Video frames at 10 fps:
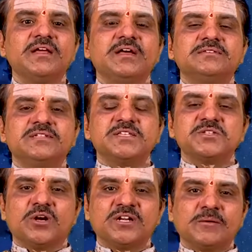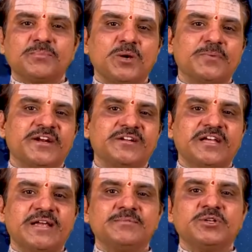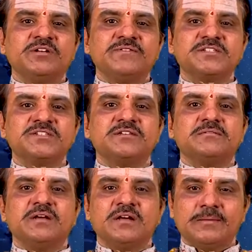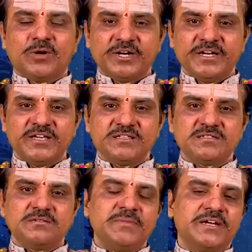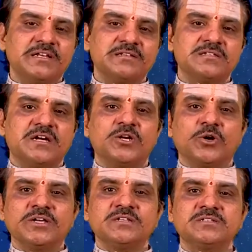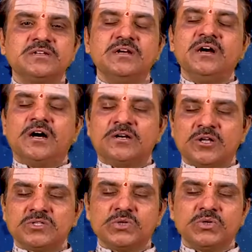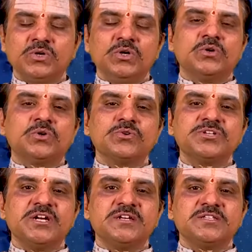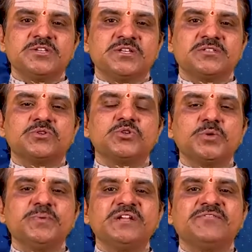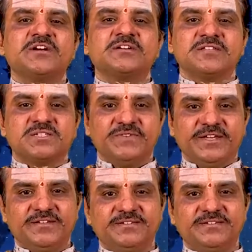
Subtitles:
This is not an appropriate time to invest in commodities, metals, and oils, and also crucial decisions should be deferred this week.